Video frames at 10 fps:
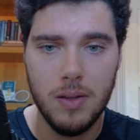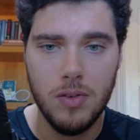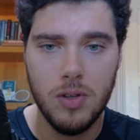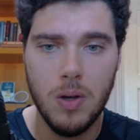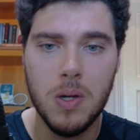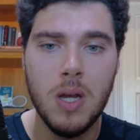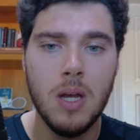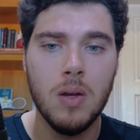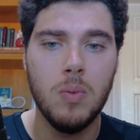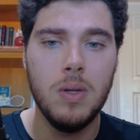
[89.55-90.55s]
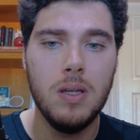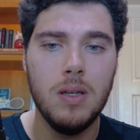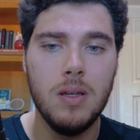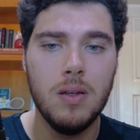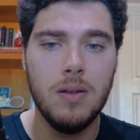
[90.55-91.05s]
And so
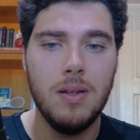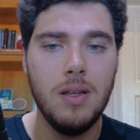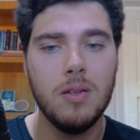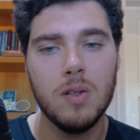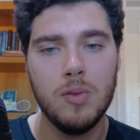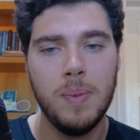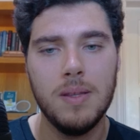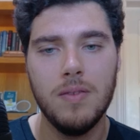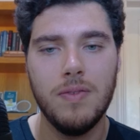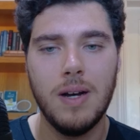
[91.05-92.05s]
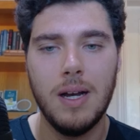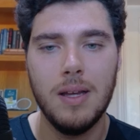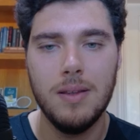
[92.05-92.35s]
we need to specify